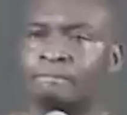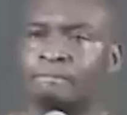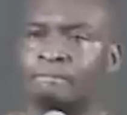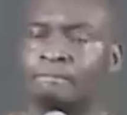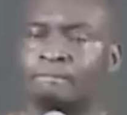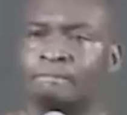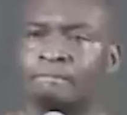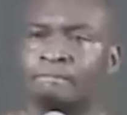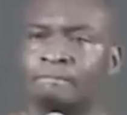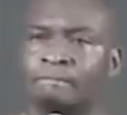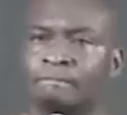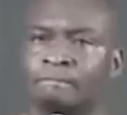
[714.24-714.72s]

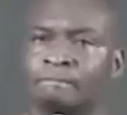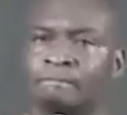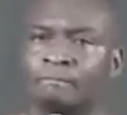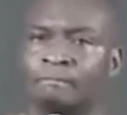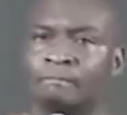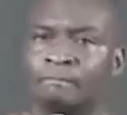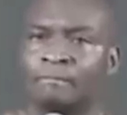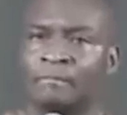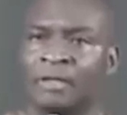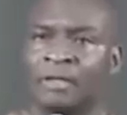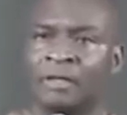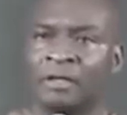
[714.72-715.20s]

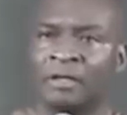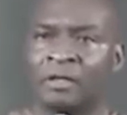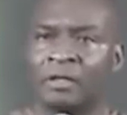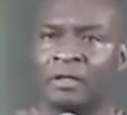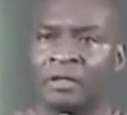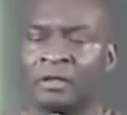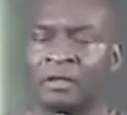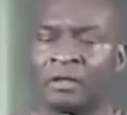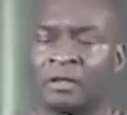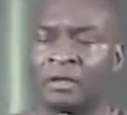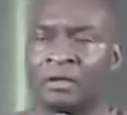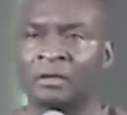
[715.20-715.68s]

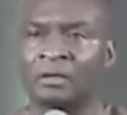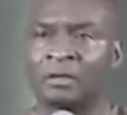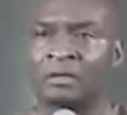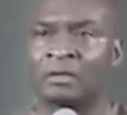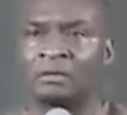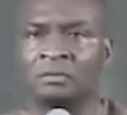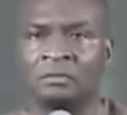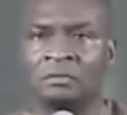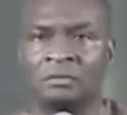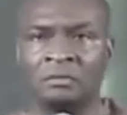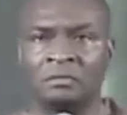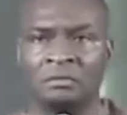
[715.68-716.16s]

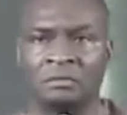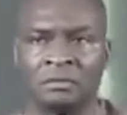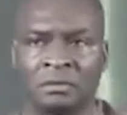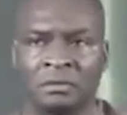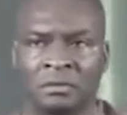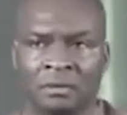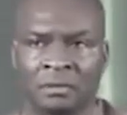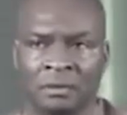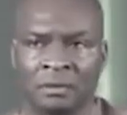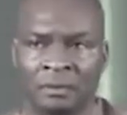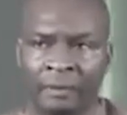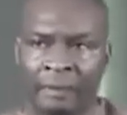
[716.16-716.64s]

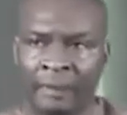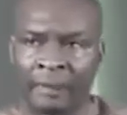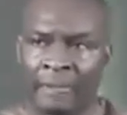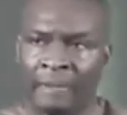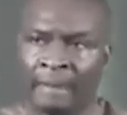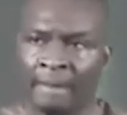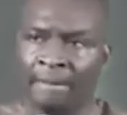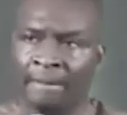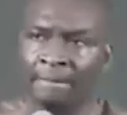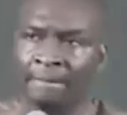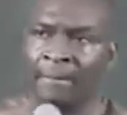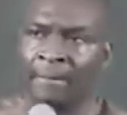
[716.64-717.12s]

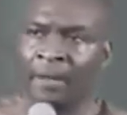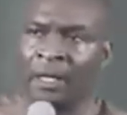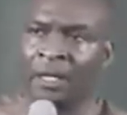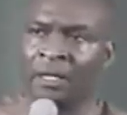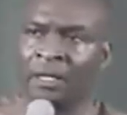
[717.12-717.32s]
(silence)